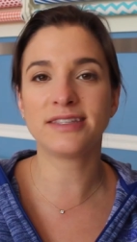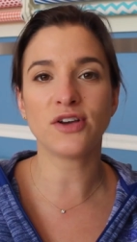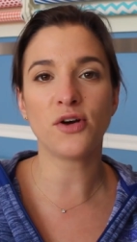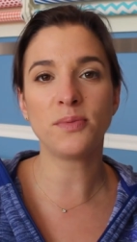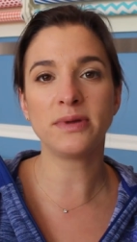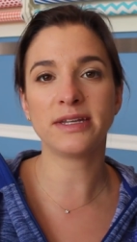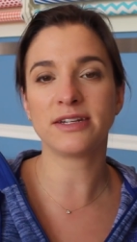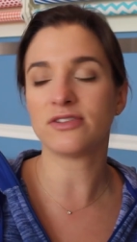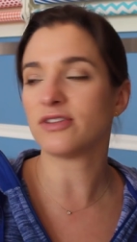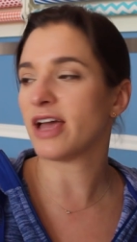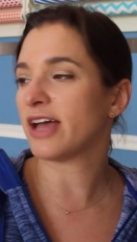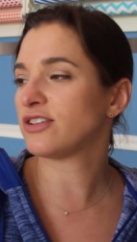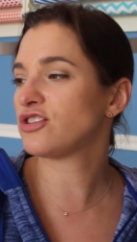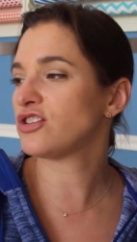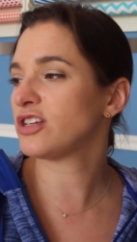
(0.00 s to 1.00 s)
It's open
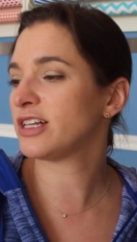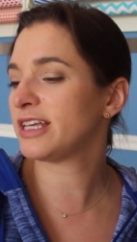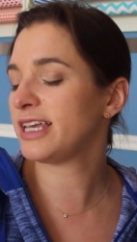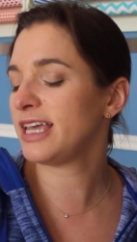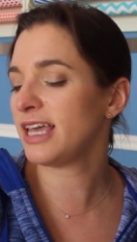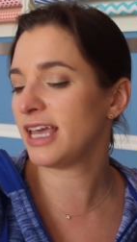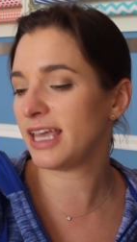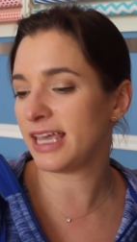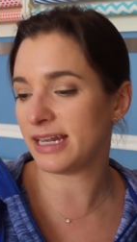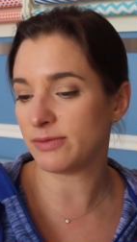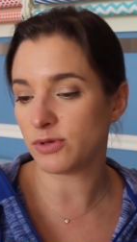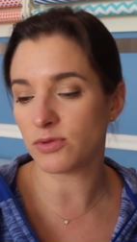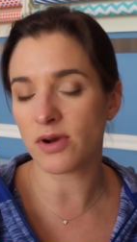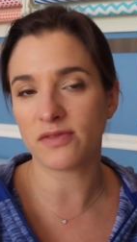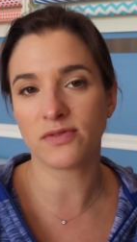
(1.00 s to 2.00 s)
internationally.
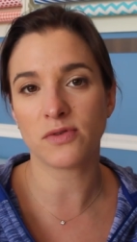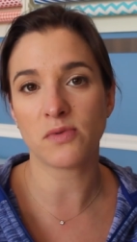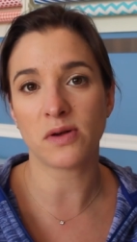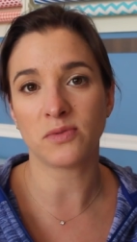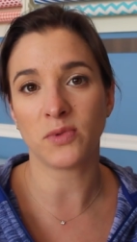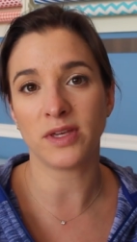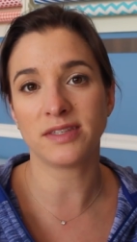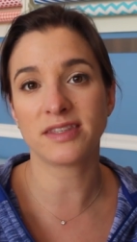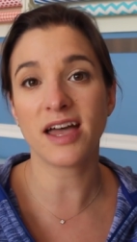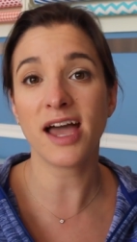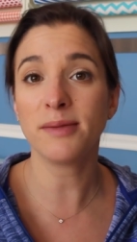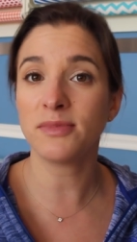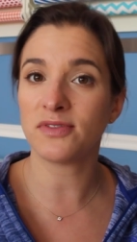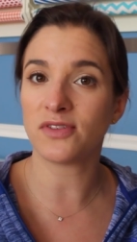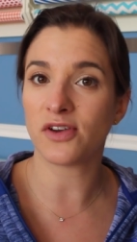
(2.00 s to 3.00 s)
It will run for one week's
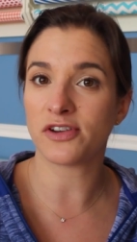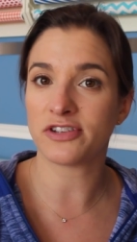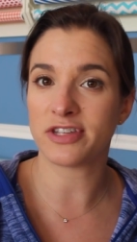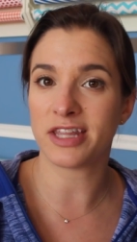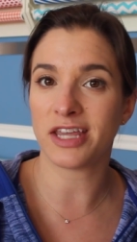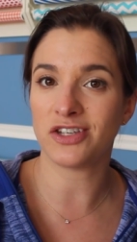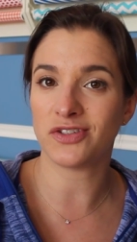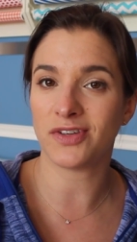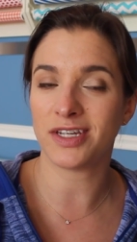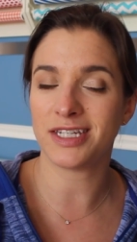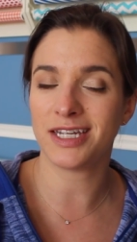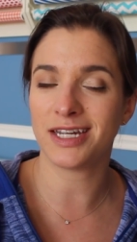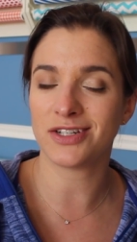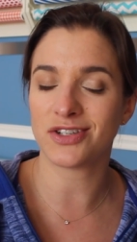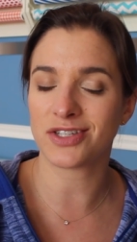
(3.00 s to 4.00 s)
time. If you're under the age of
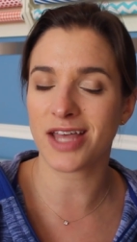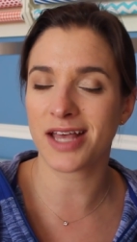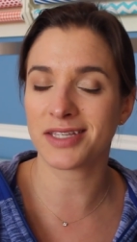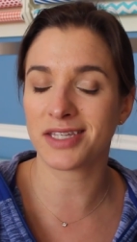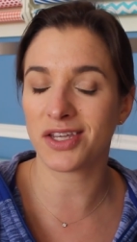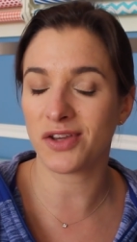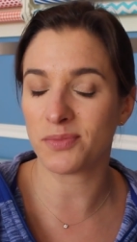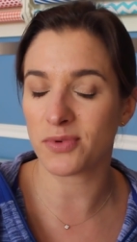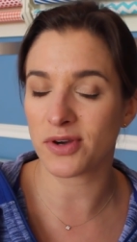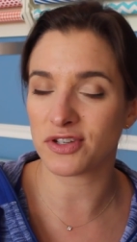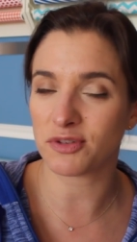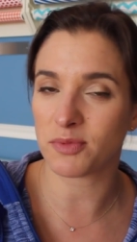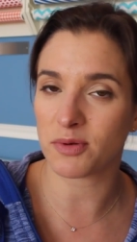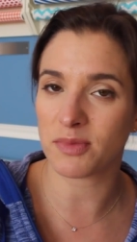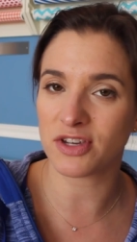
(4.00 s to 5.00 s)
18, I just ask that you have
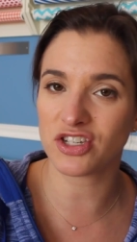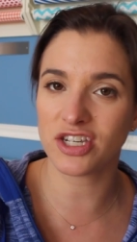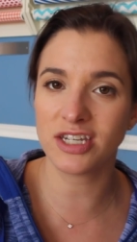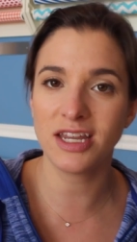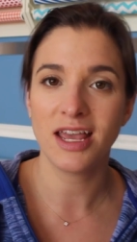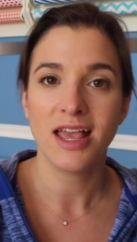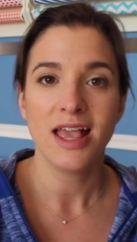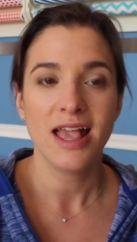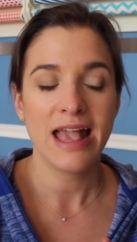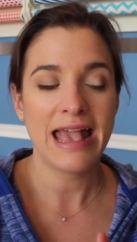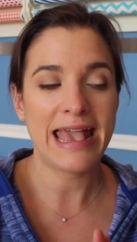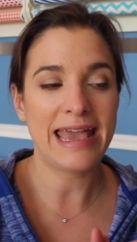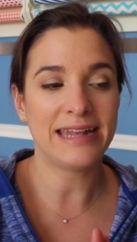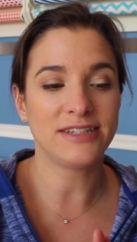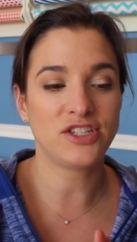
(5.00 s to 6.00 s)
parental permission.
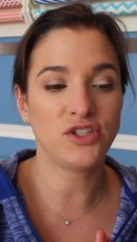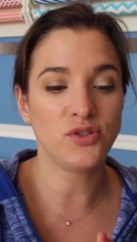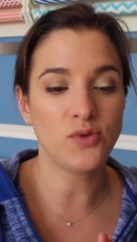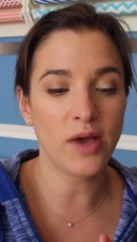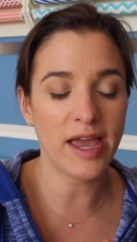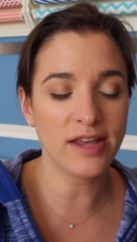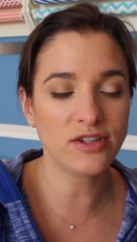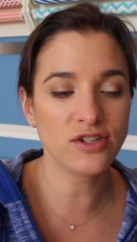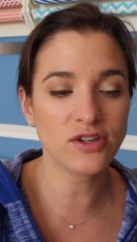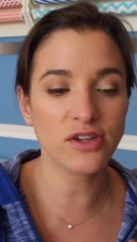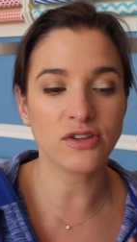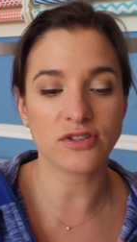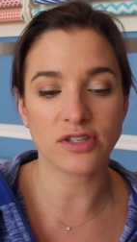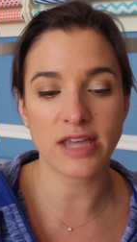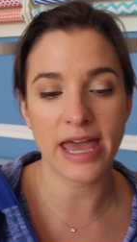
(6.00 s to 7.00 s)
And to enter,
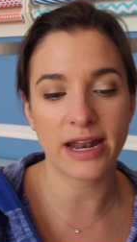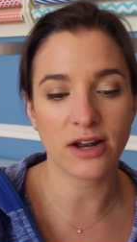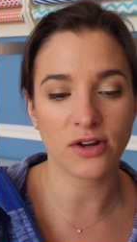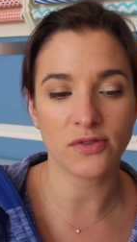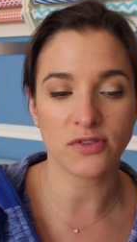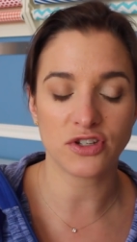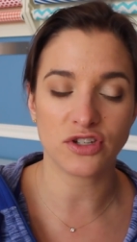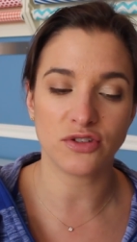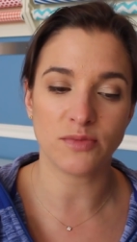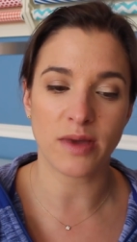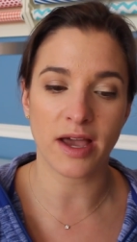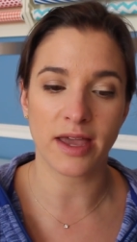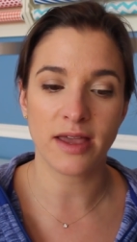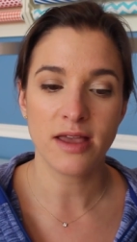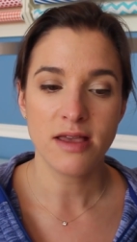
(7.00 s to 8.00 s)
you just head on over to
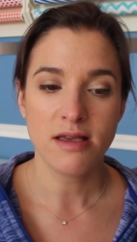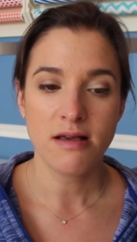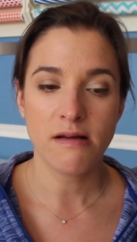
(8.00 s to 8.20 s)
my